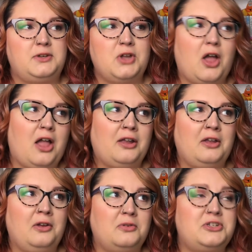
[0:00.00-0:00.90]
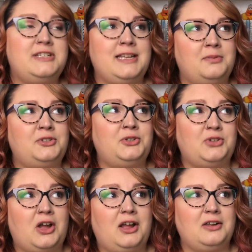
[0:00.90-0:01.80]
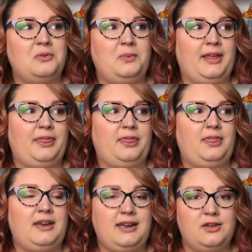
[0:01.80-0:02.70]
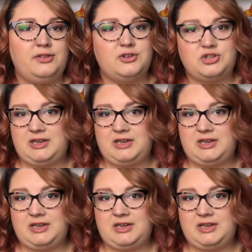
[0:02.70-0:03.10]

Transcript: talk, well, she's able to talk with the Neil that